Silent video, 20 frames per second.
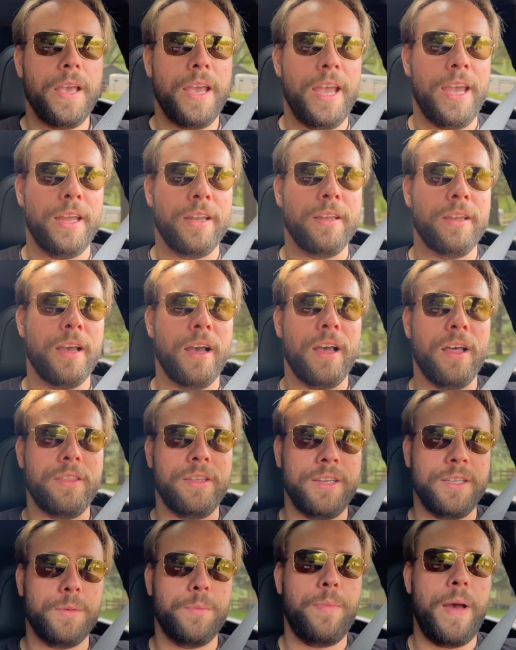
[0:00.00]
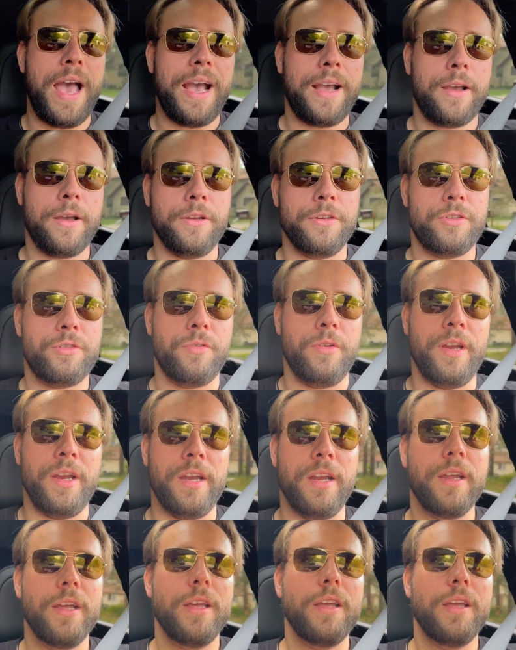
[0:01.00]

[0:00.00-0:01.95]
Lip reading: in these backcountry